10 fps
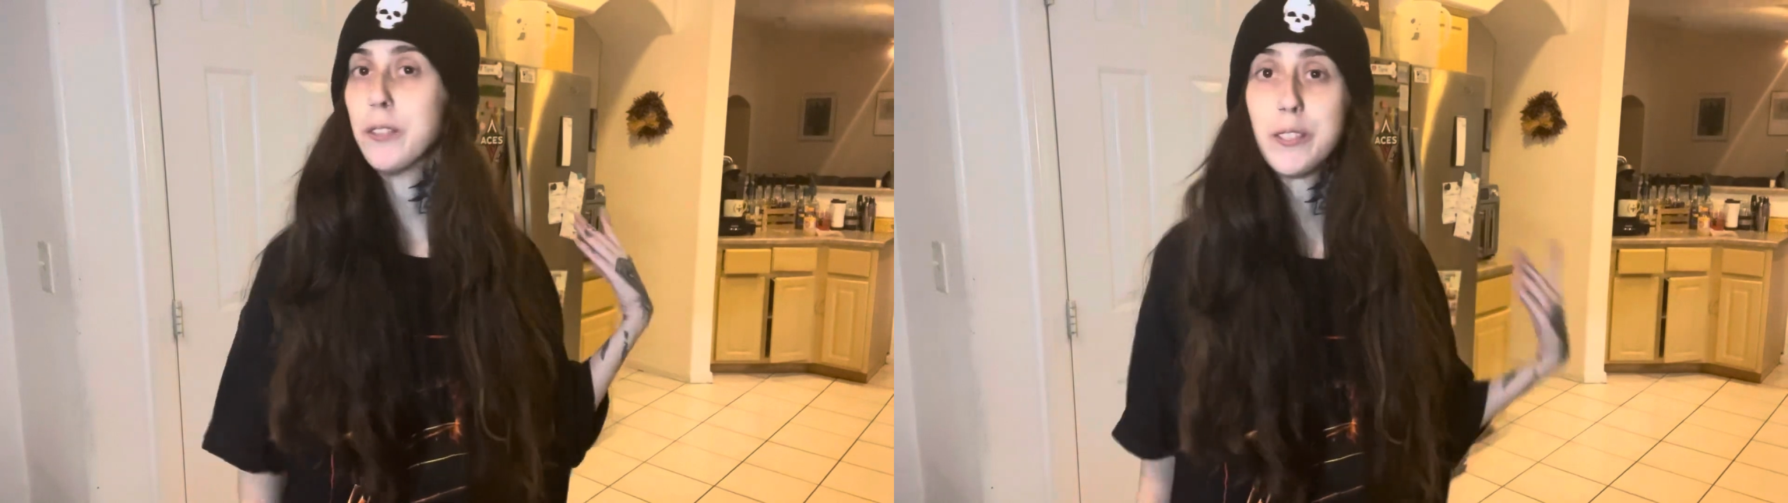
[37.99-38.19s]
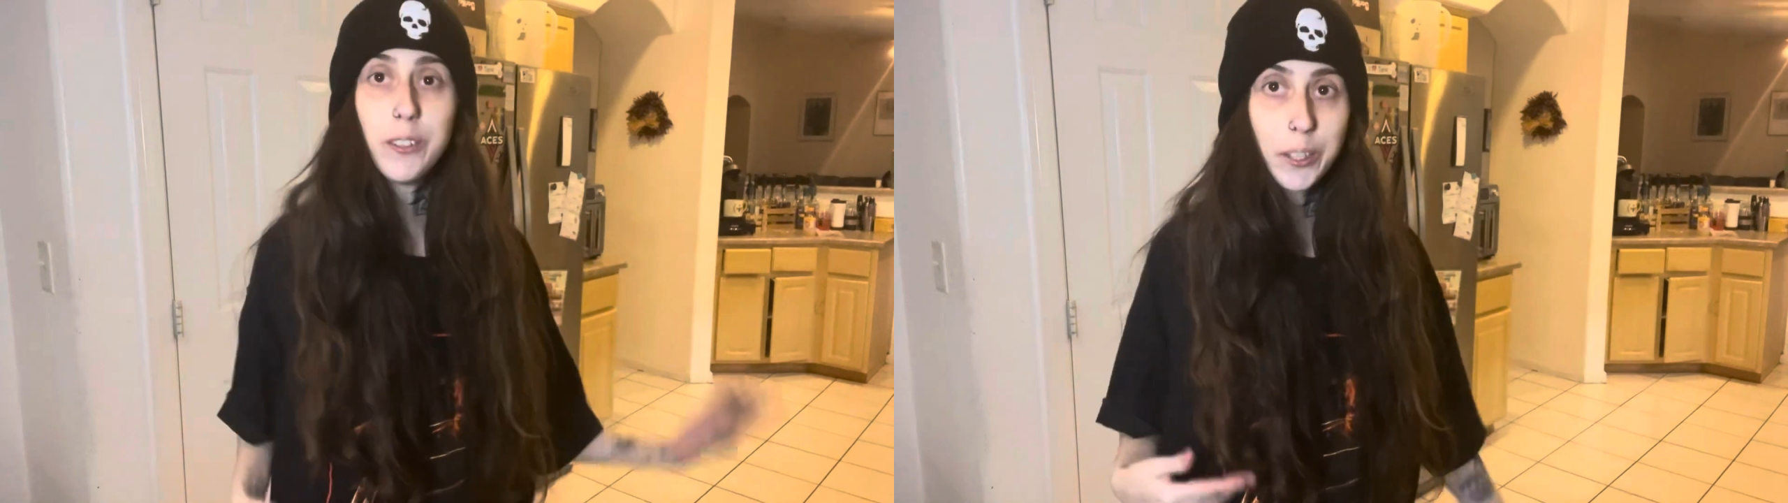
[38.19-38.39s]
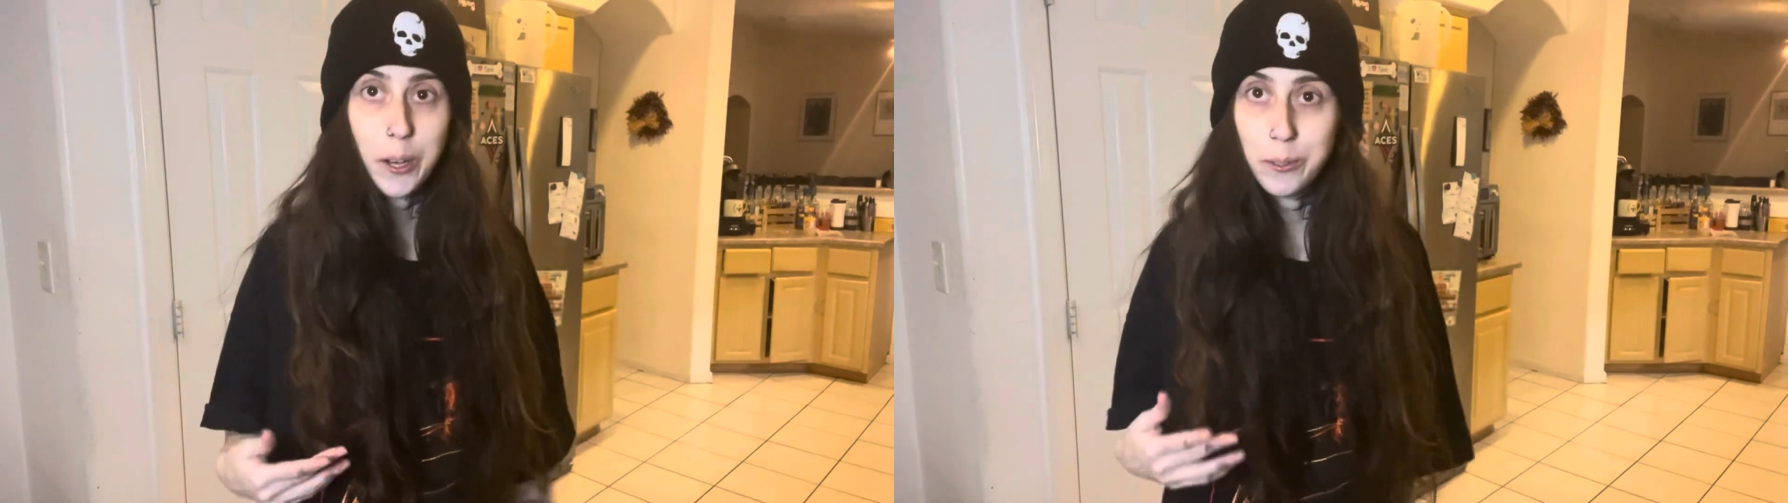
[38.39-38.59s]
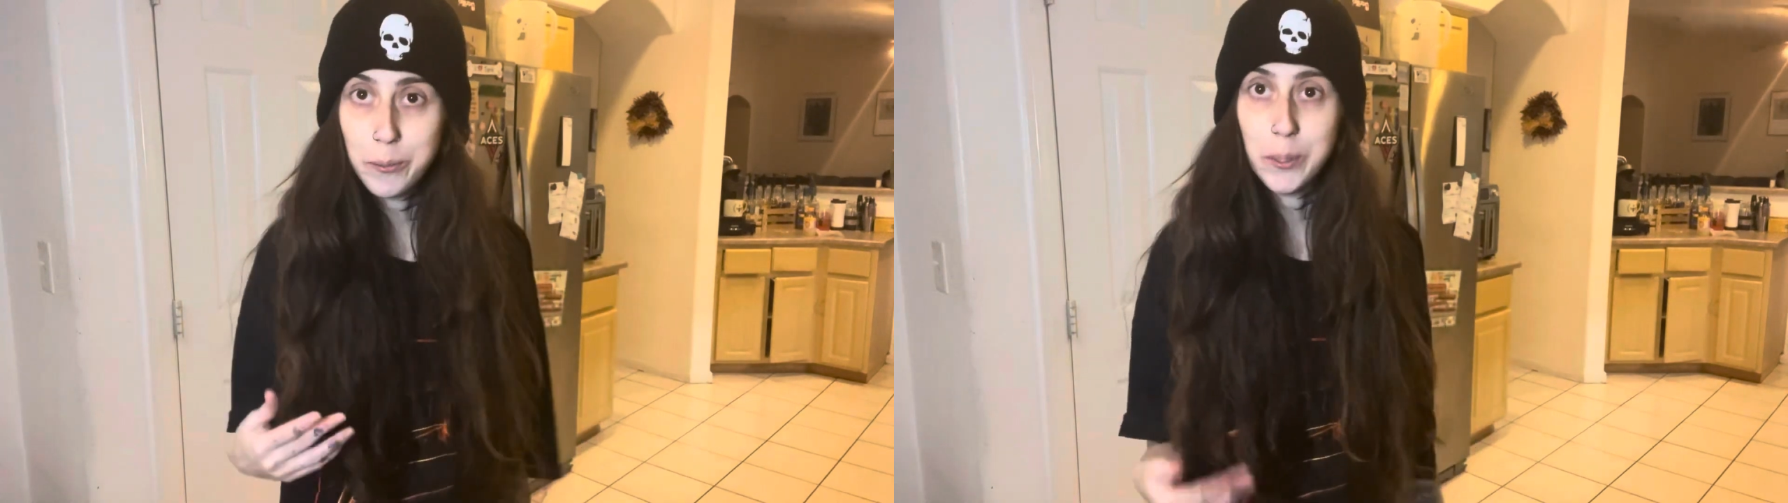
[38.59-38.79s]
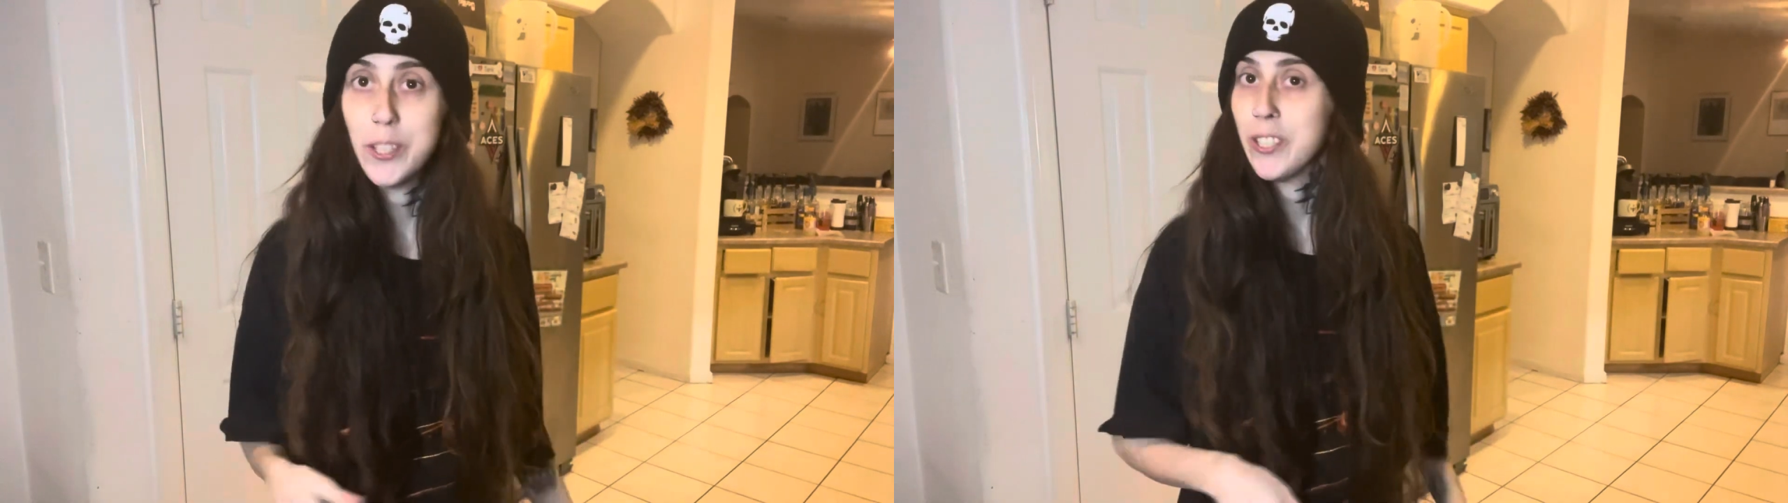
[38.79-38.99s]
solo,
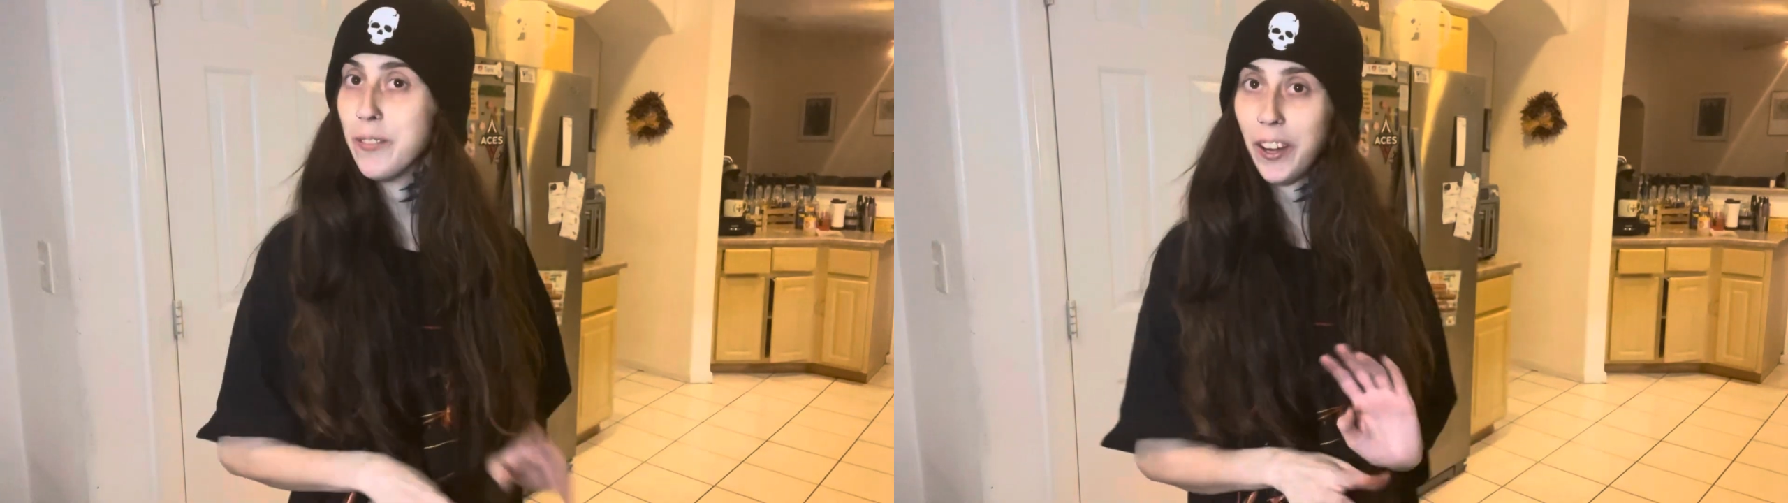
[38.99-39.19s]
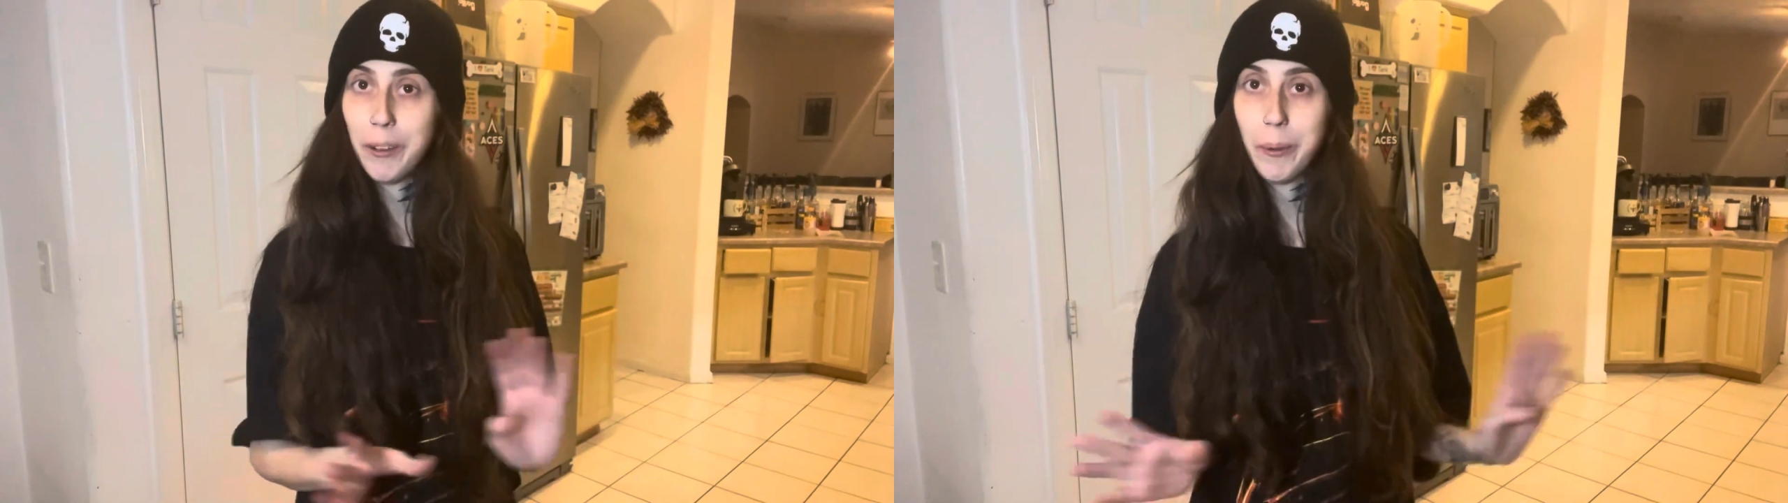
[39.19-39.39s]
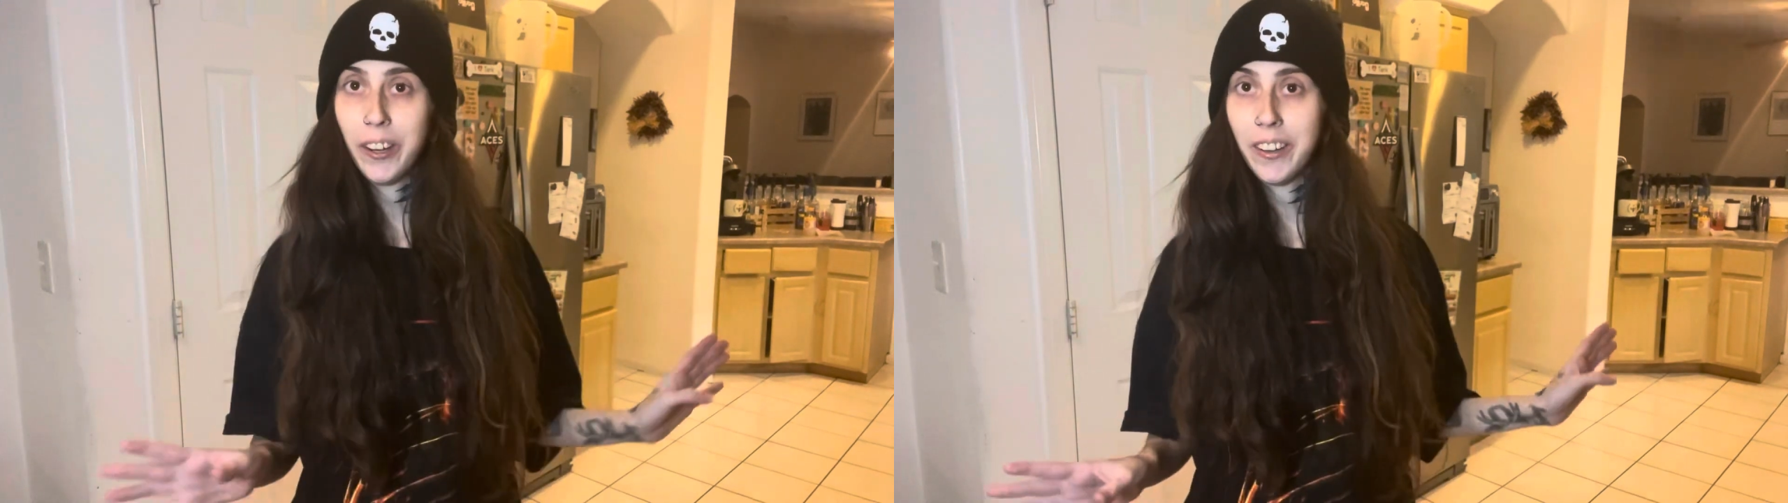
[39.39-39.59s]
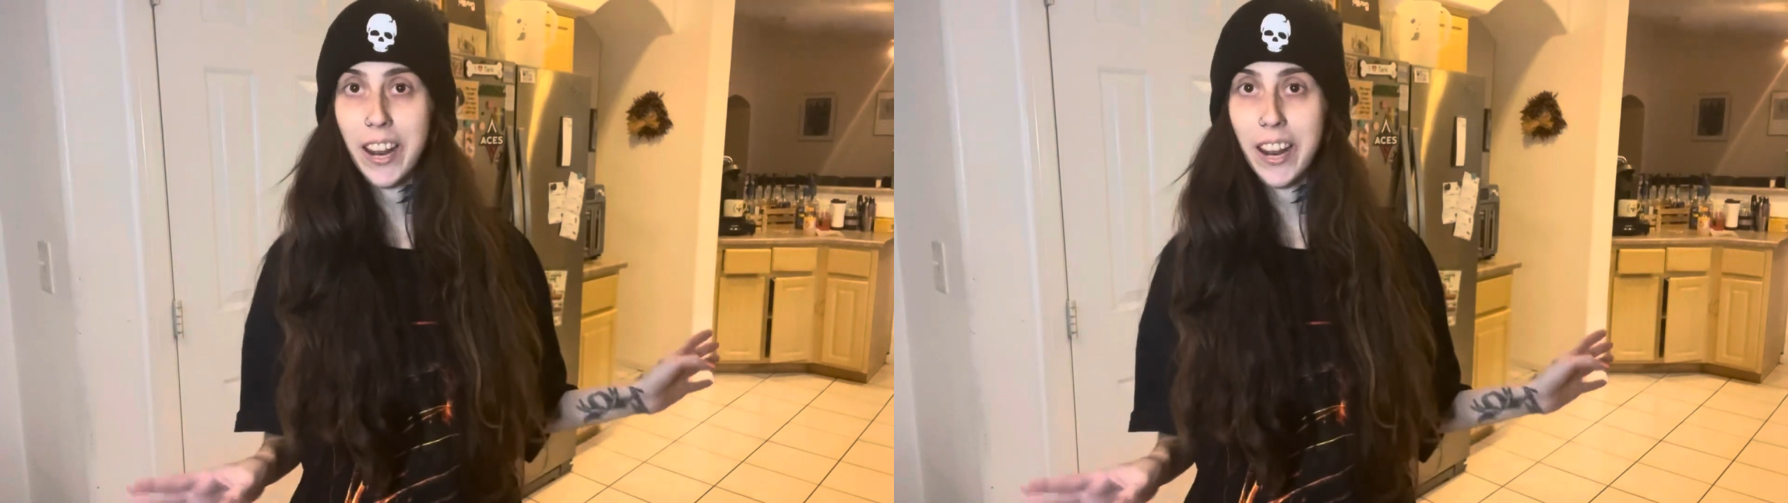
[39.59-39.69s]
which is very weird.